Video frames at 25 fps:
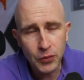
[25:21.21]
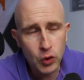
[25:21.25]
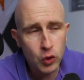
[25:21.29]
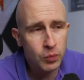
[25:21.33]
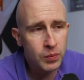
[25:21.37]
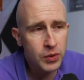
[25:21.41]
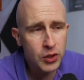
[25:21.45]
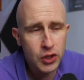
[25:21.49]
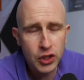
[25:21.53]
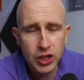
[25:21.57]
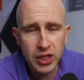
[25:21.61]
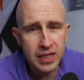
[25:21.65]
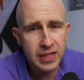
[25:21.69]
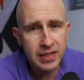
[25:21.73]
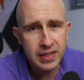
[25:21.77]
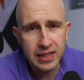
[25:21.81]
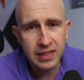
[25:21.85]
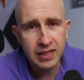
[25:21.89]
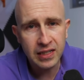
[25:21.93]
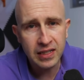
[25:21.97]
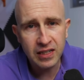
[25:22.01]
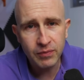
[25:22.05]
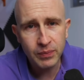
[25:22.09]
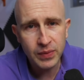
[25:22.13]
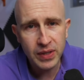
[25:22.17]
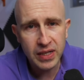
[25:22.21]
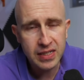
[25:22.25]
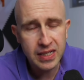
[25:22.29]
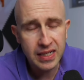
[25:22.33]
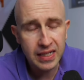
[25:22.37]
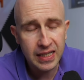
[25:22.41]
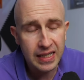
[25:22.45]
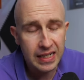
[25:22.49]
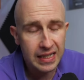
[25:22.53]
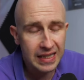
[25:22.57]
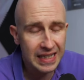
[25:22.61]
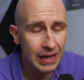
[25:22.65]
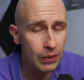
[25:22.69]
Your machine didn't give me a
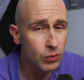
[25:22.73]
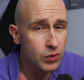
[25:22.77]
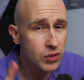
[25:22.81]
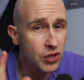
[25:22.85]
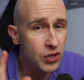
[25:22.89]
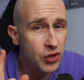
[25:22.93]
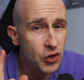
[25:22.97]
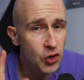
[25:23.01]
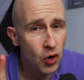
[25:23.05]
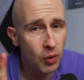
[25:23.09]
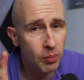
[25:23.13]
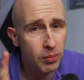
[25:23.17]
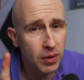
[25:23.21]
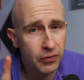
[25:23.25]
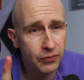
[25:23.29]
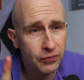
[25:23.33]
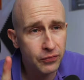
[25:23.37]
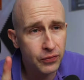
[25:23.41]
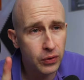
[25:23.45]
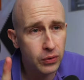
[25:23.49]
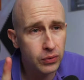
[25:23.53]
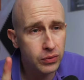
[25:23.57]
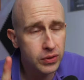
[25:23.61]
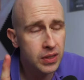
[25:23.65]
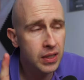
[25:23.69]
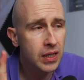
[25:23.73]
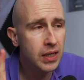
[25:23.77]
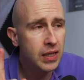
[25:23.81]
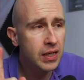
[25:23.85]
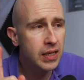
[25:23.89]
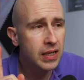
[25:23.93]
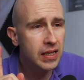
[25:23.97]
ticket. That was not my fault.